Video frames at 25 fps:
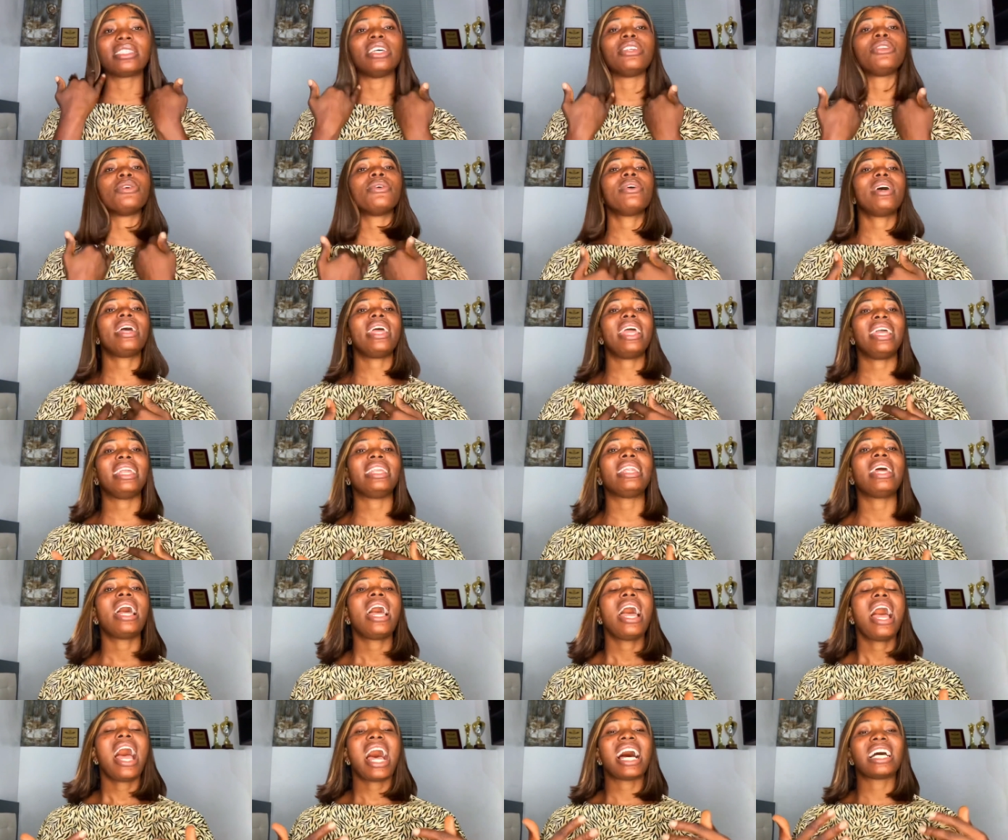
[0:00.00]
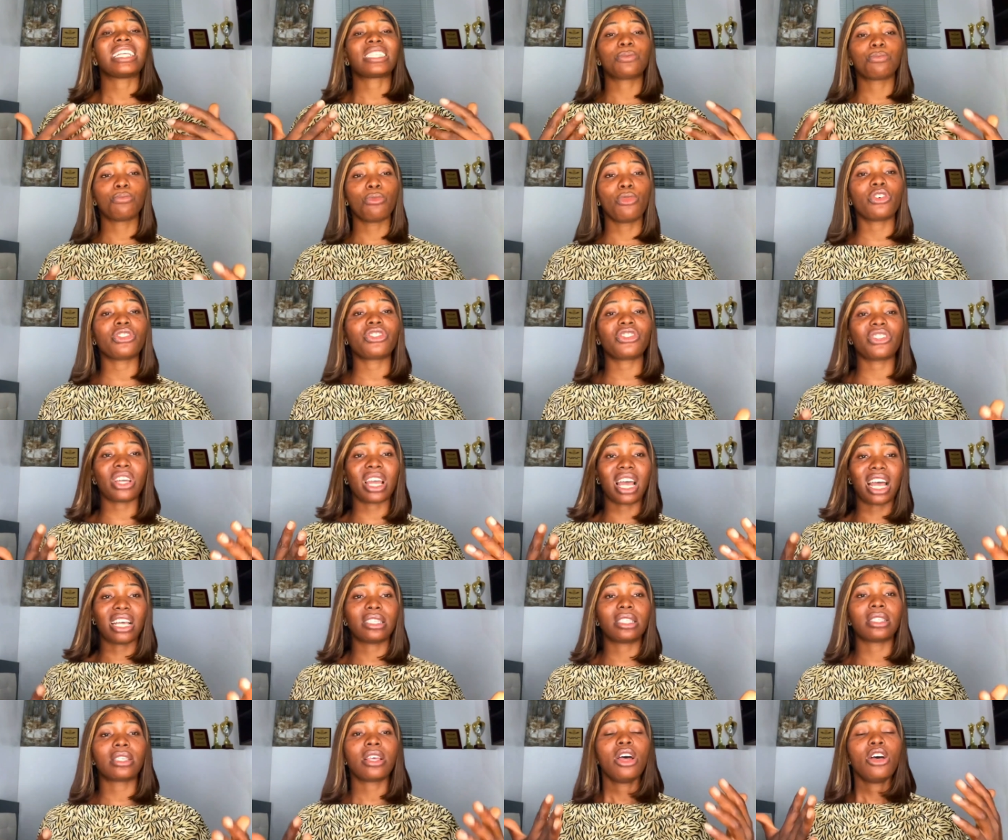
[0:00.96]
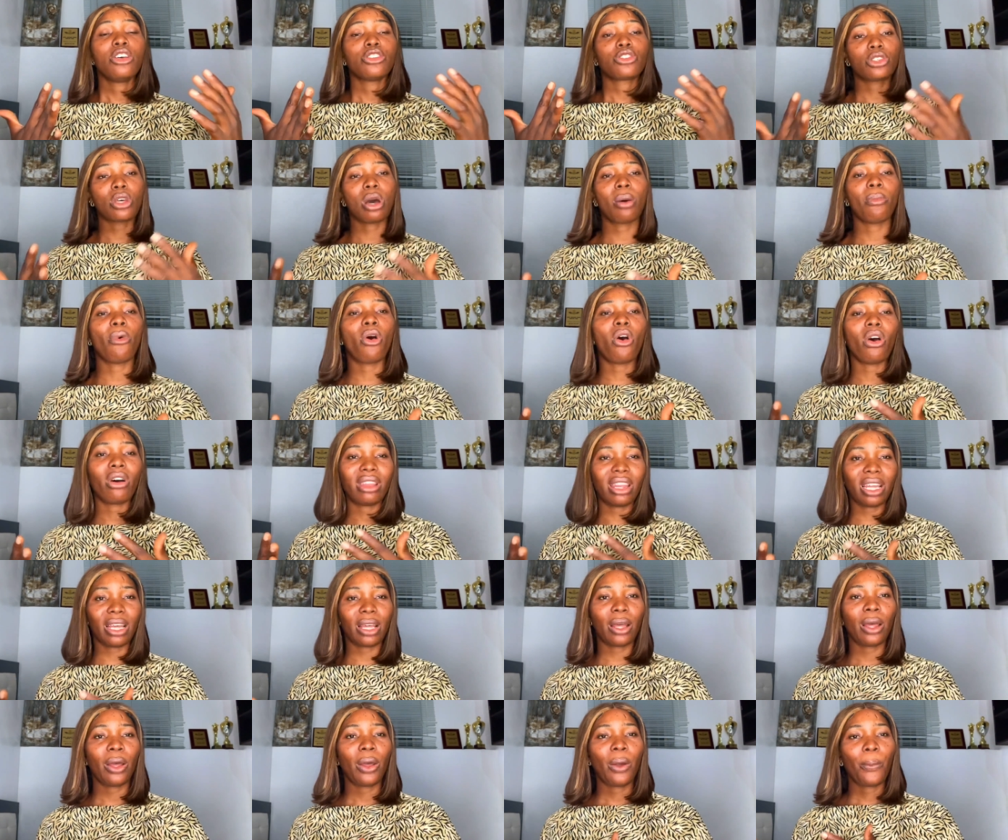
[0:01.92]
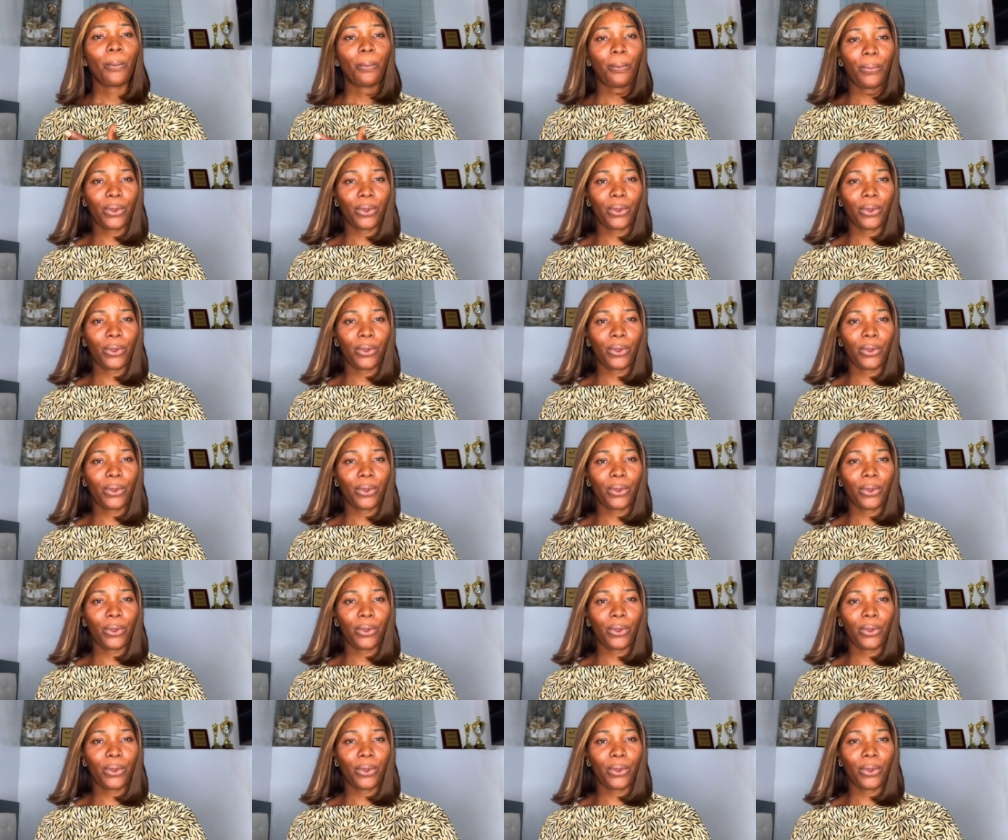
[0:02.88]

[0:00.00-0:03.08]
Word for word: They don't earn as much as some other